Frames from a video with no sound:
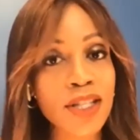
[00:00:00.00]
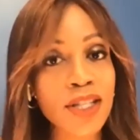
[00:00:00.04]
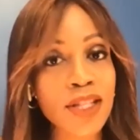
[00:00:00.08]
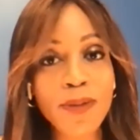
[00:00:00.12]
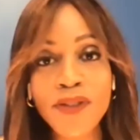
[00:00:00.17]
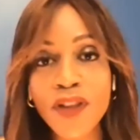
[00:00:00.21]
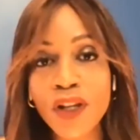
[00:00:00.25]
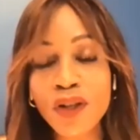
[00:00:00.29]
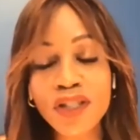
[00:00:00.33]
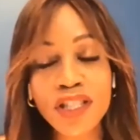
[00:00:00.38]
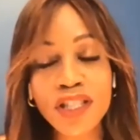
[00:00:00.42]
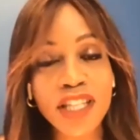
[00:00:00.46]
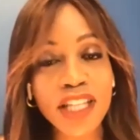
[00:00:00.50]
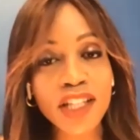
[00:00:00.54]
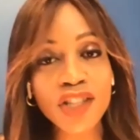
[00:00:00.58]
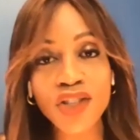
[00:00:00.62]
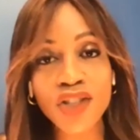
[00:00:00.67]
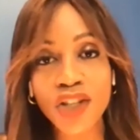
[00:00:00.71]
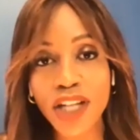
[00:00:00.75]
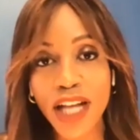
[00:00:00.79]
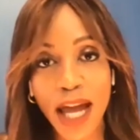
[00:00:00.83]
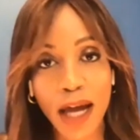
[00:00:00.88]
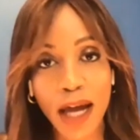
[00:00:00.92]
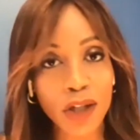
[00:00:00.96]
Some of those
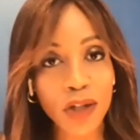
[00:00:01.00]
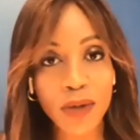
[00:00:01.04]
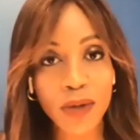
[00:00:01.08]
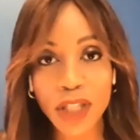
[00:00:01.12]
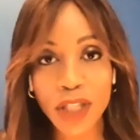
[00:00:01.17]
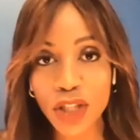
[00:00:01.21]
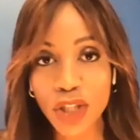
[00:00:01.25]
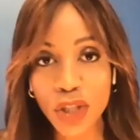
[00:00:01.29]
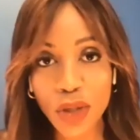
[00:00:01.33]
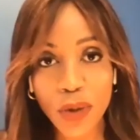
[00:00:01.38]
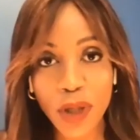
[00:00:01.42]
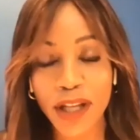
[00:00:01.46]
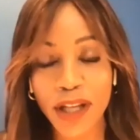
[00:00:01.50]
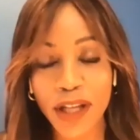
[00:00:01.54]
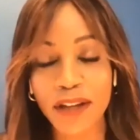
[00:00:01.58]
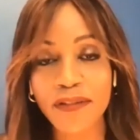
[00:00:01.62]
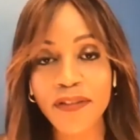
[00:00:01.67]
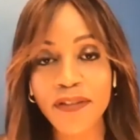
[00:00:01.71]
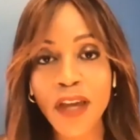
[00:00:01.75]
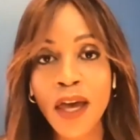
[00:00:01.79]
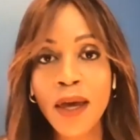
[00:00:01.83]
things are counterintuitive.